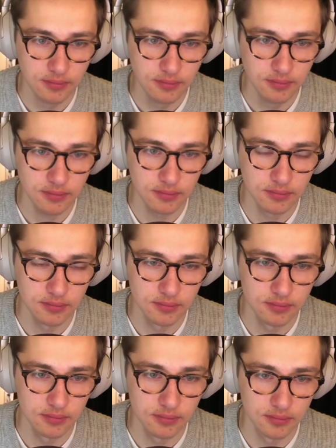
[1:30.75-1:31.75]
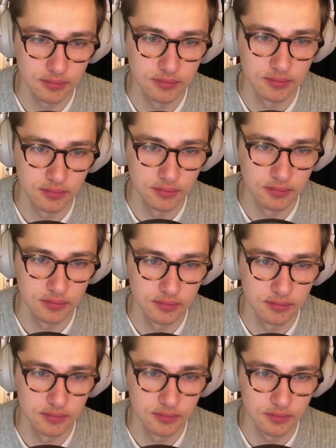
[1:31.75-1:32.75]

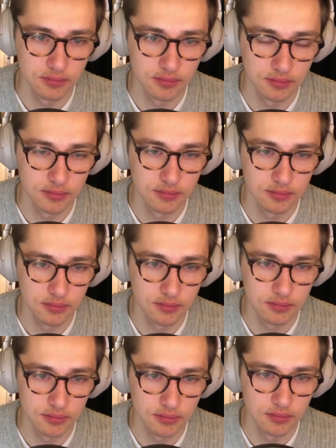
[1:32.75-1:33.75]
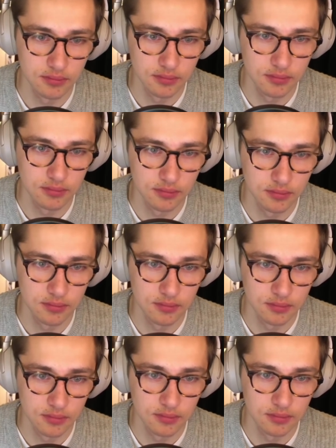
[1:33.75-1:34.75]

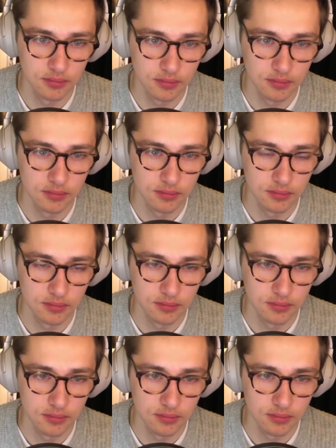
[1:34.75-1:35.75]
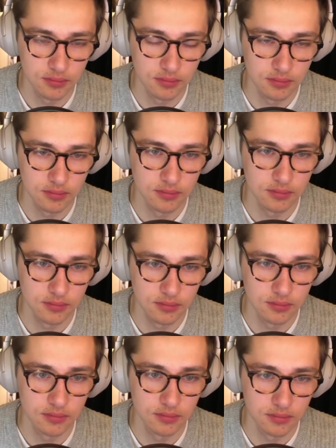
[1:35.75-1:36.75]

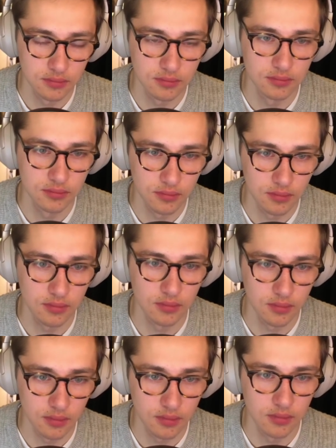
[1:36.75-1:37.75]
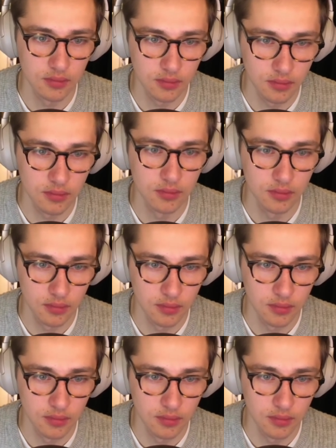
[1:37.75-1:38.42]
No words are spoken by the person on screen.